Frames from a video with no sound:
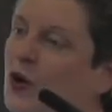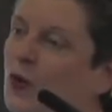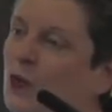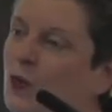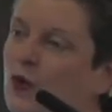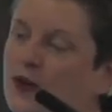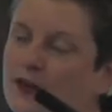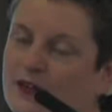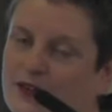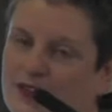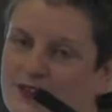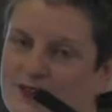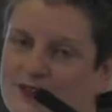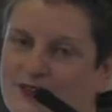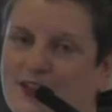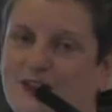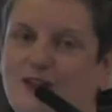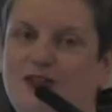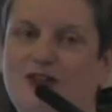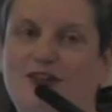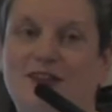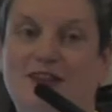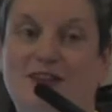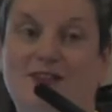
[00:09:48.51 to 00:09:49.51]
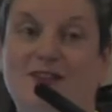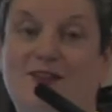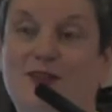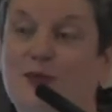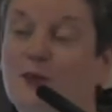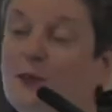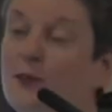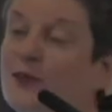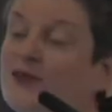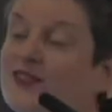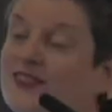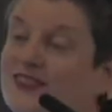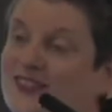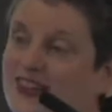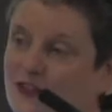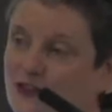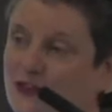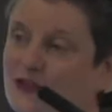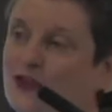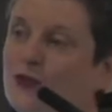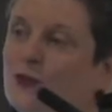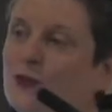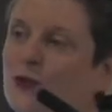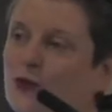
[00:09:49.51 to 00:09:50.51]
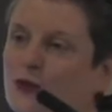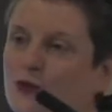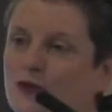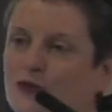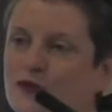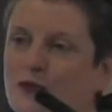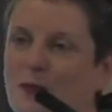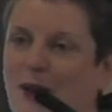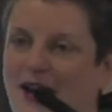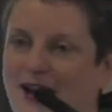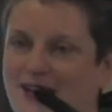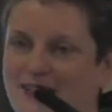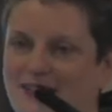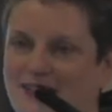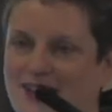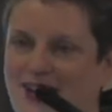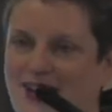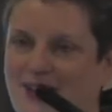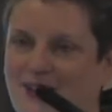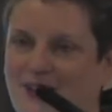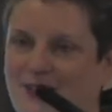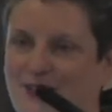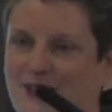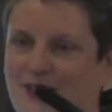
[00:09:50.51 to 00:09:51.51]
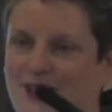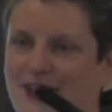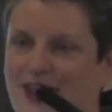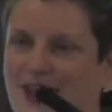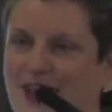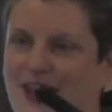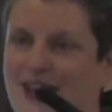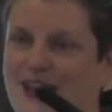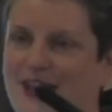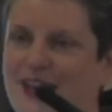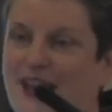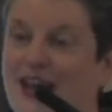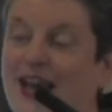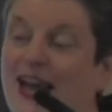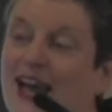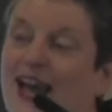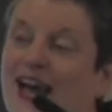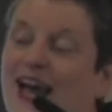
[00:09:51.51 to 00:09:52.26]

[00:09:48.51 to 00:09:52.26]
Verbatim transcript: One of the stitching is to stitch the wound back together again.